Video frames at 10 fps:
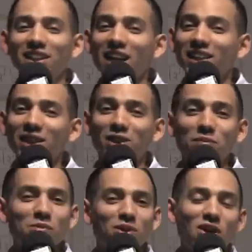There's actually some
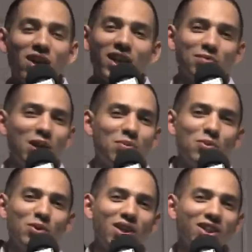people in the audience, man.
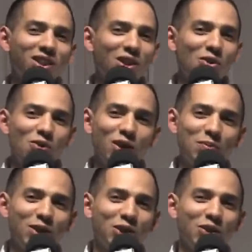People are gonna slowly
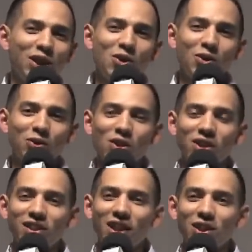but surely going through all
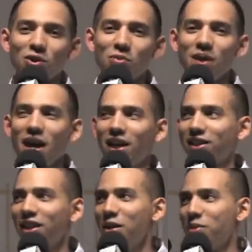this technical madness.
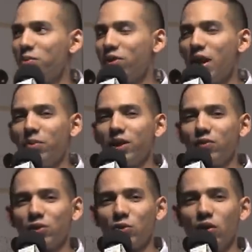People will not
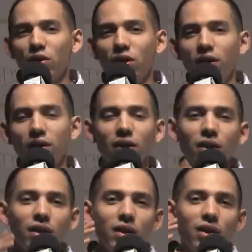believe what's going on.
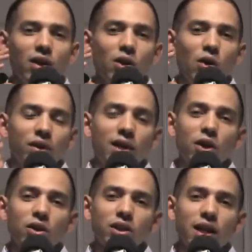
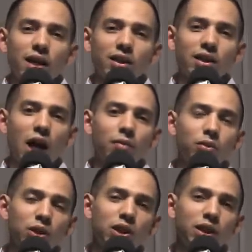Thank you to Sonic
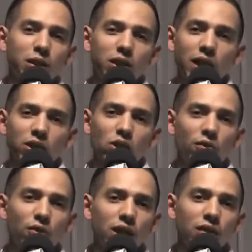Asylum, which just checked
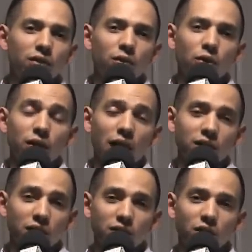off for the evening,
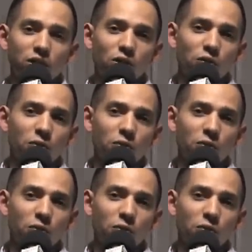has does their show